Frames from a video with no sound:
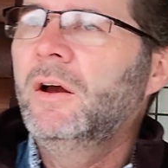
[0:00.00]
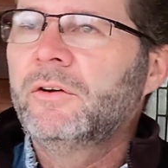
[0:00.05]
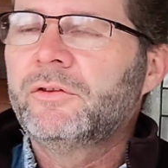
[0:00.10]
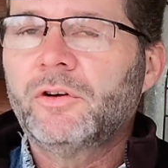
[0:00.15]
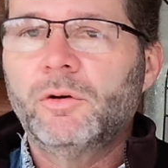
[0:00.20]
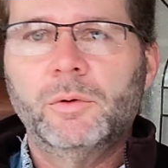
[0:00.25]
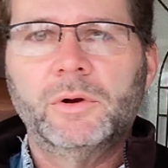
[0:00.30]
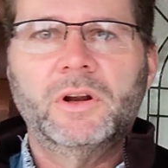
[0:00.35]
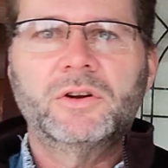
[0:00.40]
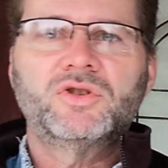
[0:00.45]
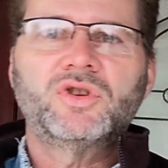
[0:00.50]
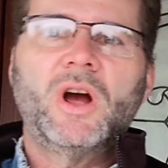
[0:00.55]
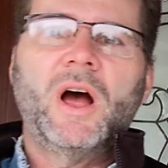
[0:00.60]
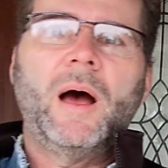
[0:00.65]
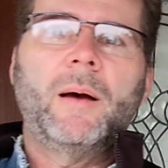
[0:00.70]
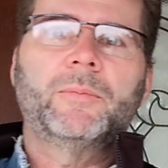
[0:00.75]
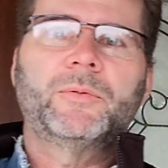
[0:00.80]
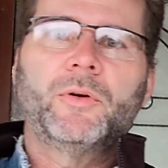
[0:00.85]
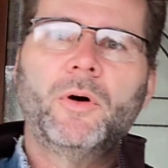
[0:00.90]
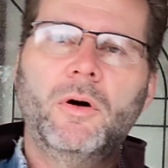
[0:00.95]
So when the
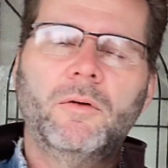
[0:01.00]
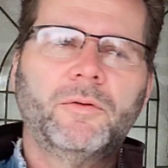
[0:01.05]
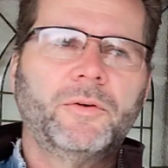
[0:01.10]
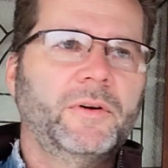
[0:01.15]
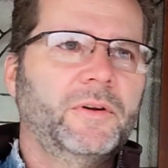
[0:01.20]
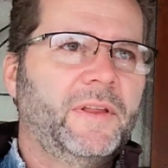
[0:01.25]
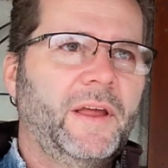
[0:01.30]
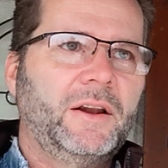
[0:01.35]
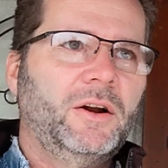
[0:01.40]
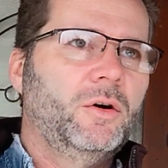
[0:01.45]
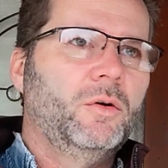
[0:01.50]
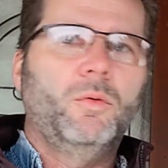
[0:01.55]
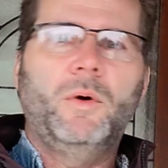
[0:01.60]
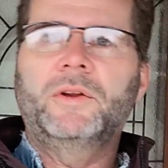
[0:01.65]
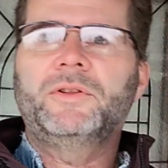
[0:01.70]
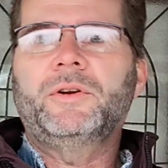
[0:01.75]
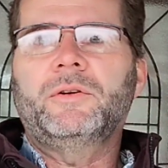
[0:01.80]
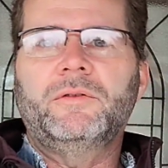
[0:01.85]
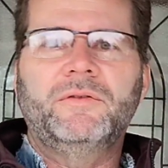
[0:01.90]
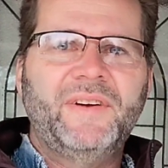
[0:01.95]
job's over, they don't
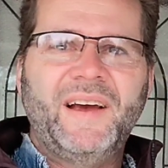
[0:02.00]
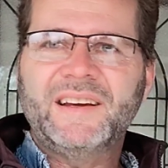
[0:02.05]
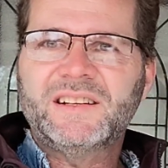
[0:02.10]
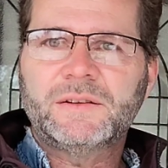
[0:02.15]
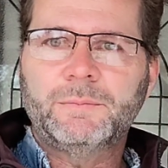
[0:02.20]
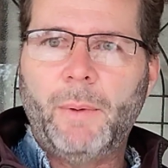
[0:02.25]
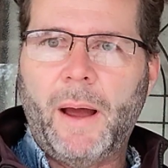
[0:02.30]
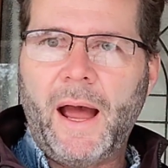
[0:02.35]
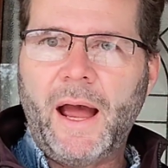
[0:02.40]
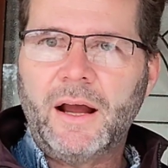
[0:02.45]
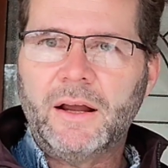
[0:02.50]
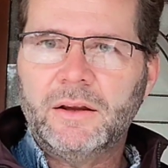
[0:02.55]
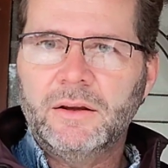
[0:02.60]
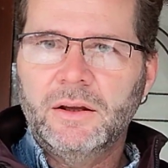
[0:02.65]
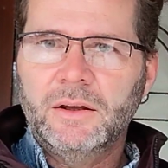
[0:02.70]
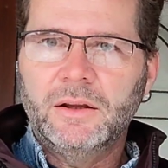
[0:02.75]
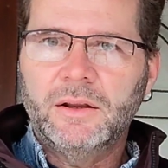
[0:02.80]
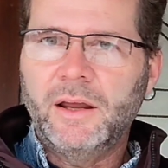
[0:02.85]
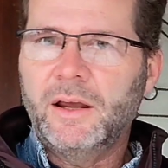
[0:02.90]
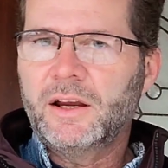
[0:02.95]
want their vests back.
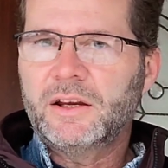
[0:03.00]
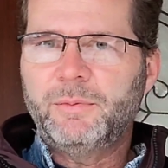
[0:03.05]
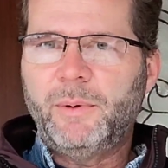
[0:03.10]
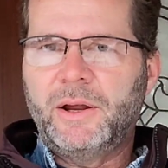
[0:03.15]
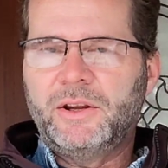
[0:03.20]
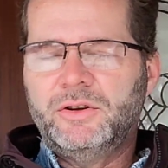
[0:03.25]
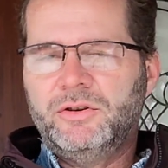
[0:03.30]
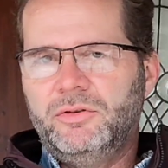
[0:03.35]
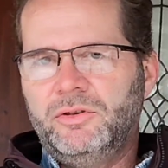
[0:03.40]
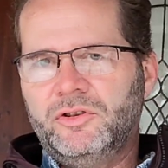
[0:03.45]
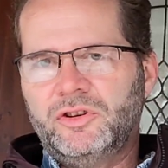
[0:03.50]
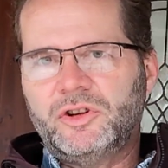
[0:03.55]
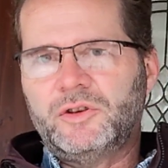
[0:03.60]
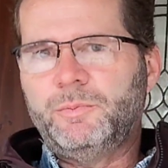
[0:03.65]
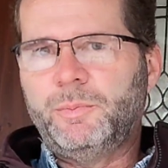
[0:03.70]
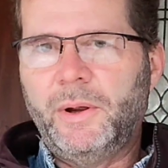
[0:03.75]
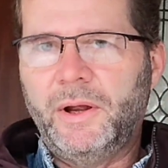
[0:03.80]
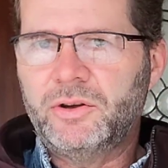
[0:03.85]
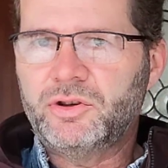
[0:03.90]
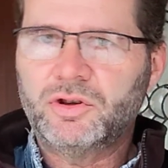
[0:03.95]
They expect you to
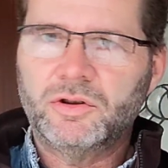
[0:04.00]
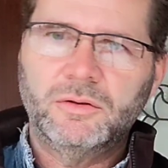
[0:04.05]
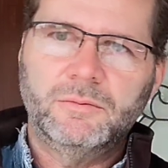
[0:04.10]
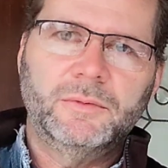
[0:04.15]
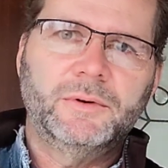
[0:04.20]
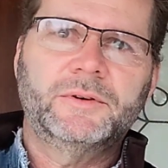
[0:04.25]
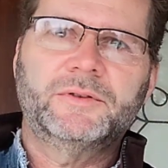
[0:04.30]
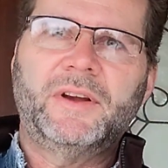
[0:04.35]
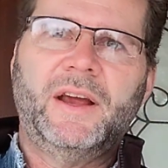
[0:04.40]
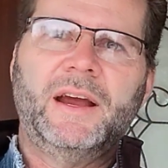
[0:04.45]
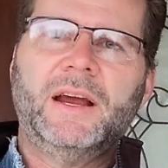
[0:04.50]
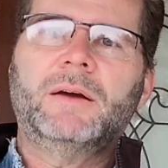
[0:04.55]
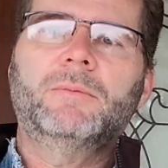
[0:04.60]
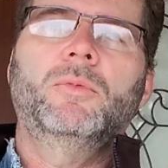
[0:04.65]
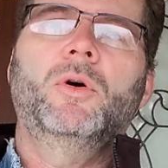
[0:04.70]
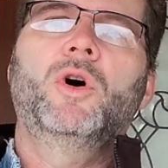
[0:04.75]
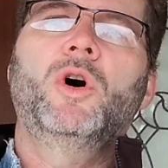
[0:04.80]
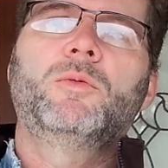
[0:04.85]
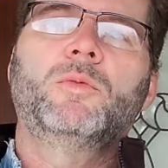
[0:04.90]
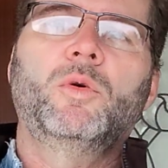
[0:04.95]
just pitch them or take them
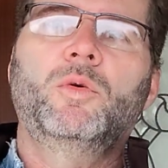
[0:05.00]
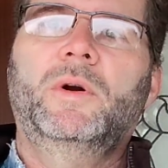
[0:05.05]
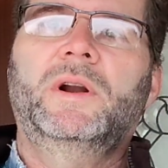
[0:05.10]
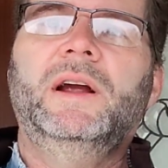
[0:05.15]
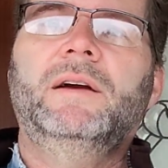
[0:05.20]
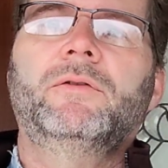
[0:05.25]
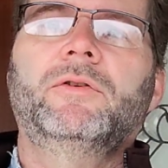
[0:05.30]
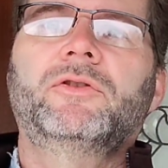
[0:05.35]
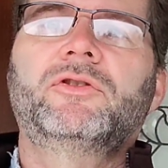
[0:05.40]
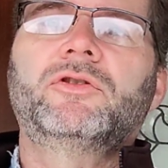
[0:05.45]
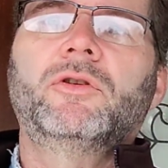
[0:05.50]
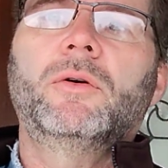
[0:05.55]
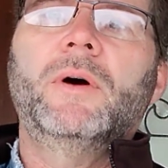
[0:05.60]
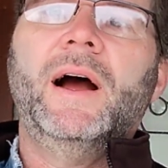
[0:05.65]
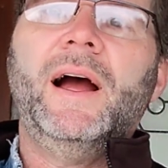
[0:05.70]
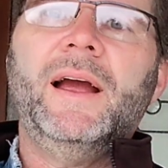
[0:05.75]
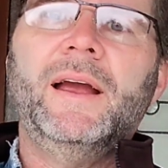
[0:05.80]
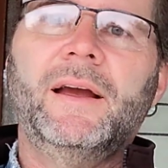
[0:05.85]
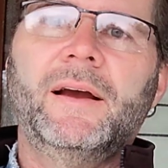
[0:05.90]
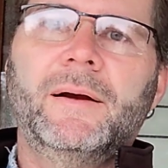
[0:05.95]
home or whatever. So
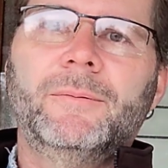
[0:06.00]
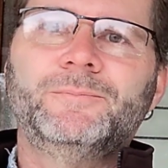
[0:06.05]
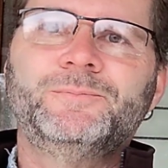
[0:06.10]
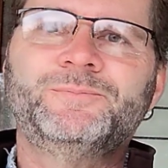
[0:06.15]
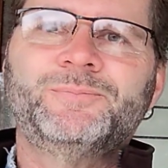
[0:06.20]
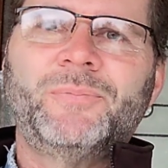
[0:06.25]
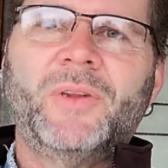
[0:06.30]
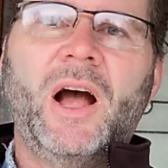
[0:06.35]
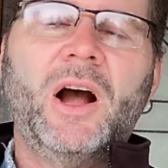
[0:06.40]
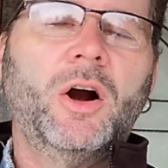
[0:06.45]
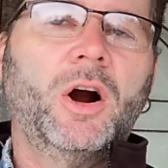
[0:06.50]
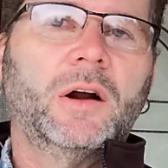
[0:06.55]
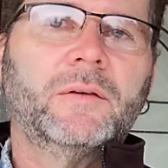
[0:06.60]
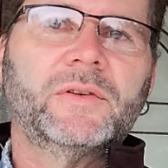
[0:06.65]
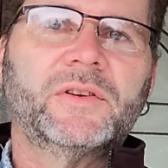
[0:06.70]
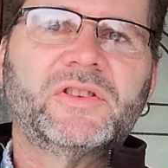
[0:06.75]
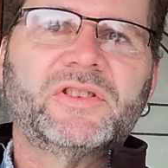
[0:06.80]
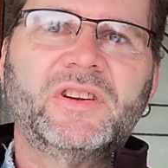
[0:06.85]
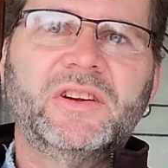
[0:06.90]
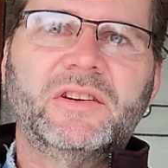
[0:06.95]
I
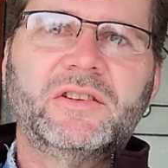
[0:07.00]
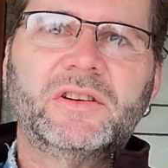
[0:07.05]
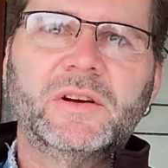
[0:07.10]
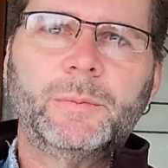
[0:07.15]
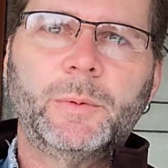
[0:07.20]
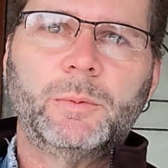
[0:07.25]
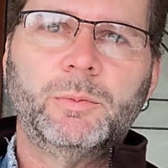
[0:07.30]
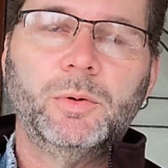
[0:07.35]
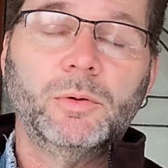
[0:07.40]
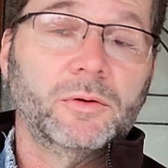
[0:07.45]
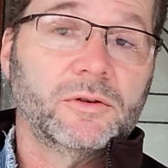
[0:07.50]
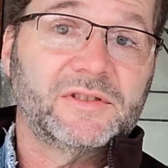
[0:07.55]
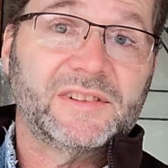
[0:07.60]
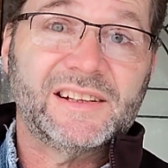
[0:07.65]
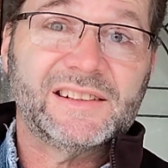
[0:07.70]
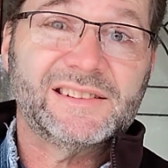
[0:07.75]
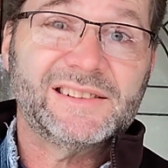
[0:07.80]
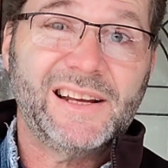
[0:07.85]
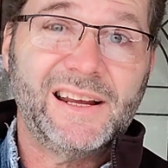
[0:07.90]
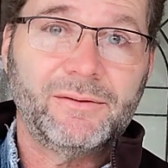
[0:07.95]
harvest these zipper pulls and
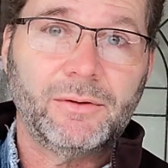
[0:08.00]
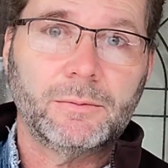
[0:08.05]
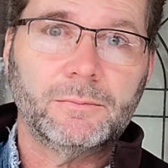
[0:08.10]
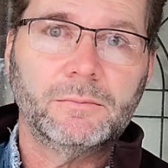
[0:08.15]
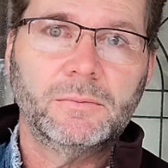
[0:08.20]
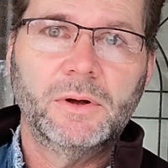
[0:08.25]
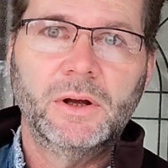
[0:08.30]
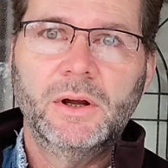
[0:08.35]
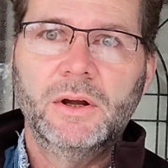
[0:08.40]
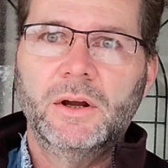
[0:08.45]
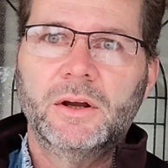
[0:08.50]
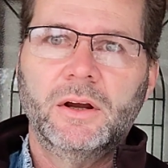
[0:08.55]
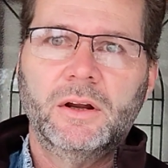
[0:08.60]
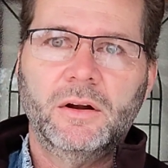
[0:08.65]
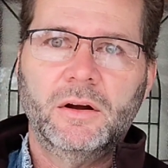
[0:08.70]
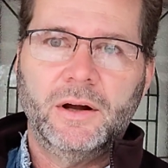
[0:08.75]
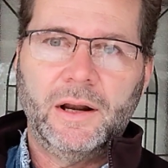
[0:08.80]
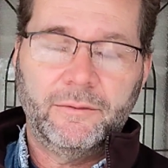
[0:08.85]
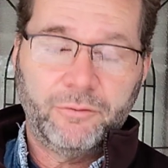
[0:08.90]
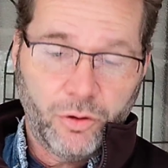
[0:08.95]
they save them.
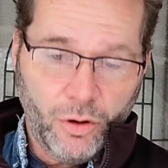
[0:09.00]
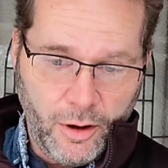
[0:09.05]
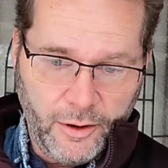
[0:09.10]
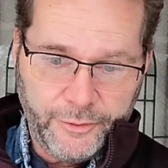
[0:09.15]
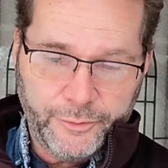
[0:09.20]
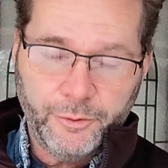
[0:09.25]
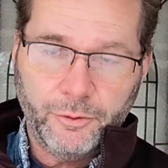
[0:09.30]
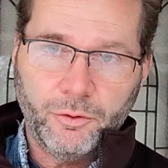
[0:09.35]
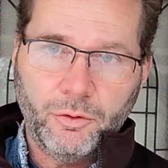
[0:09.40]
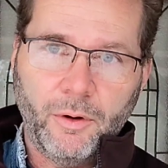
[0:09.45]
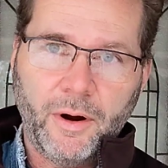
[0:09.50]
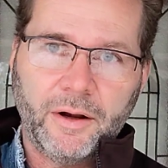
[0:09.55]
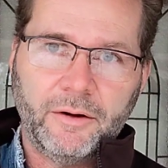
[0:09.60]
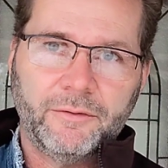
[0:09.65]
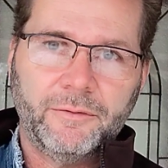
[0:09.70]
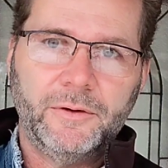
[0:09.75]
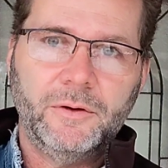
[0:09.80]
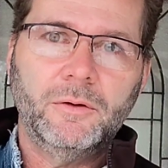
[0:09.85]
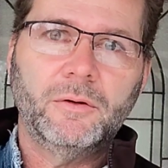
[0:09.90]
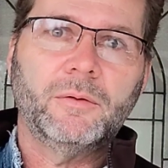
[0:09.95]
I've gone through quite a
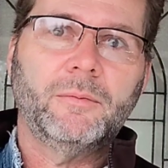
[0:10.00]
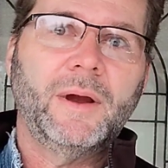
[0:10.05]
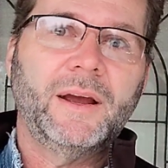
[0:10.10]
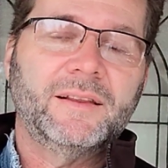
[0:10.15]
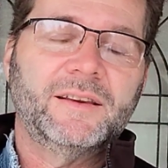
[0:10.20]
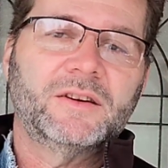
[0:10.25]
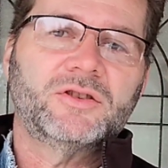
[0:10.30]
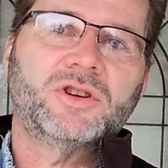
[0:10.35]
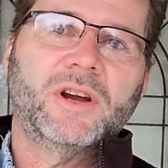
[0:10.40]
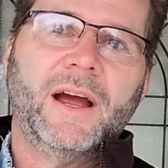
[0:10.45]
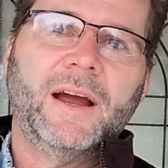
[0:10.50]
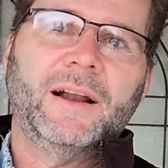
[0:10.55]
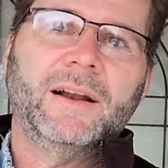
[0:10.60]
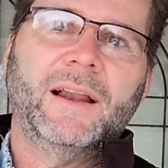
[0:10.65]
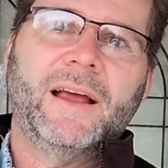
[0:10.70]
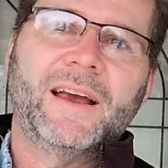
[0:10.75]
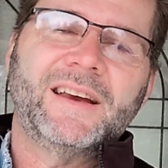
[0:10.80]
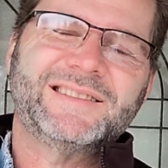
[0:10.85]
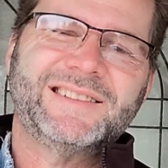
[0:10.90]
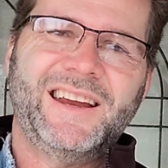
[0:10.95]
few to make this jacket
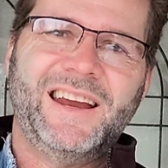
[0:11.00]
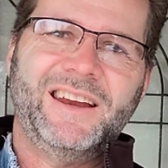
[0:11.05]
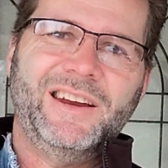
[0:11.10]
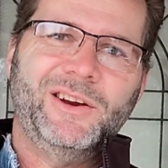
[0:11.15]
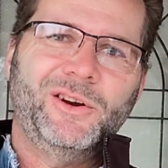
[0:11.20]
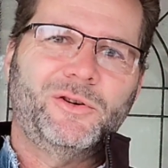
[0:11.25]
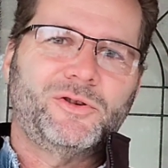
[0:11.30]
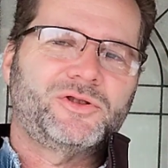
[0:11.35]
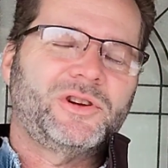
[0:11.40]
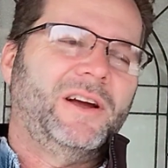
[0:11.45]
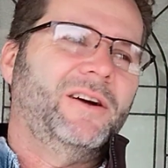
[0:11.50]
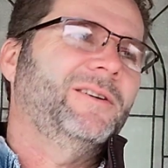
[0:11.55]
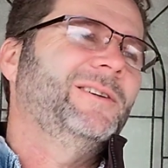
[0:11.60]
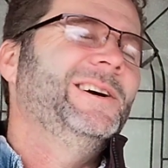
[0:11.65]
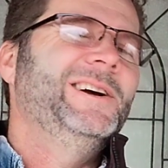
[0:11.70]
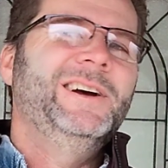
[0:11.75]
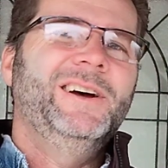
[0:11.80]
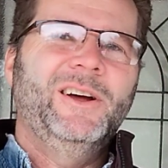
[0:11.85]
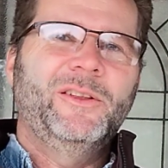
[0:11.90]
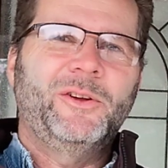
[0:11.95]
last 8 years. Now,
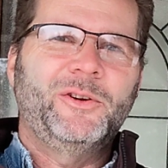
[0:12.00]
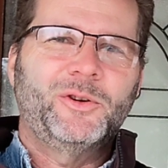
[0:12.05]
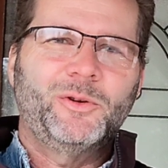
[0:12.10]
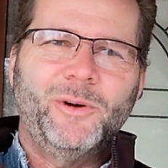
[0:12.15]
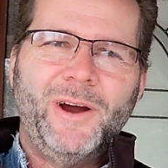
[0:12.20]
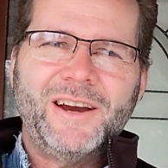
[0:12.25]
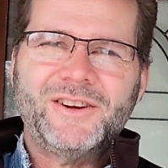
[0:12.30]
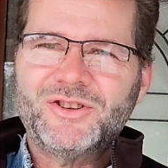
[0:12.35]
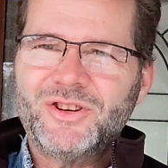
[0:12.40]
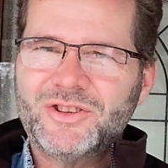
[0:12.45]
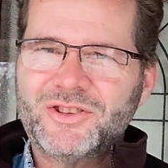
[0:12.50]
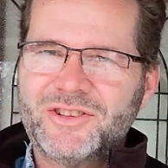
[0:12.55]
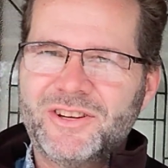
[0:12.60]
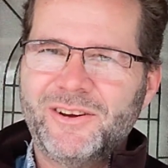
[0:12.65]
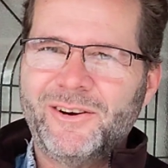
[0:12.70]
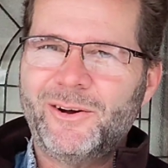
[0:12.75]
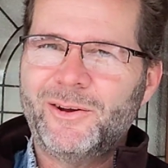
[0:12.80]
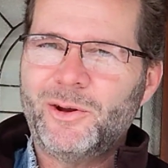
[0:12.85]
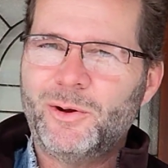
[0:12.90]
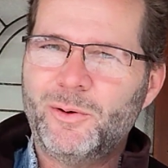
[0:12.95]
the directions
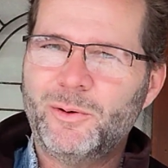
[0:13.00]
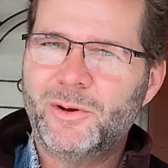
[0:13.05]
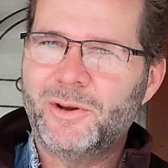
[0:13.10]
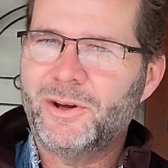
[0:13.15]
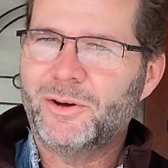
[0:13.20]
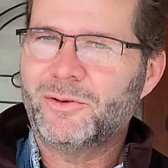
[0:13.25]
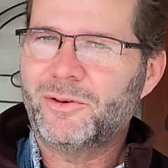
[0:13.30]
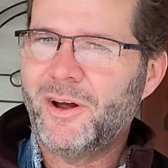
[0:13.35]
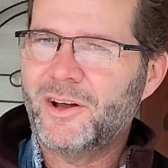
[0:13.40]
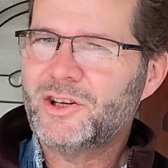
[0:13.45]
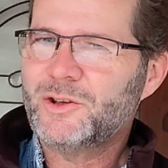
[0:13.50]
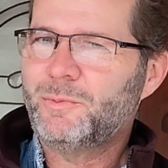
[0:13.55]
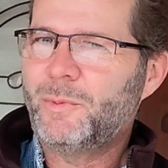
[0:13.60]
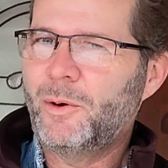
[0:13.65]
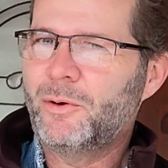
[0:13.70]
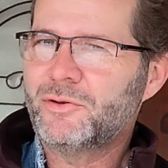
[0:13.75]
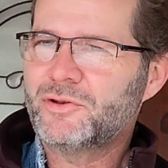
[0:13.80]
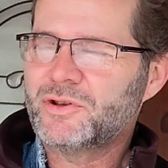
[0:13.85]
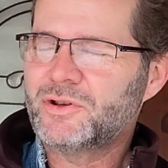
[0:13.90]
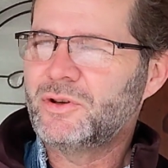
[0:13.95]
tell you that you're not
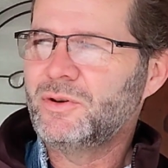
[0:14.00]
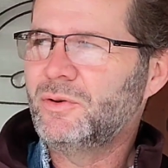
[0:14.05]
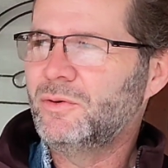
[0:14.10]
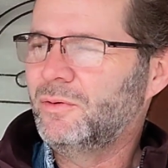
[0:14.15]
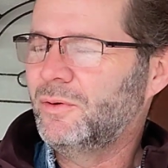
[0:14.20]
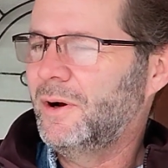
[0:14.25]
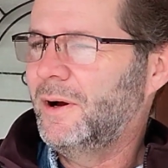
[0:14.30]
supposed to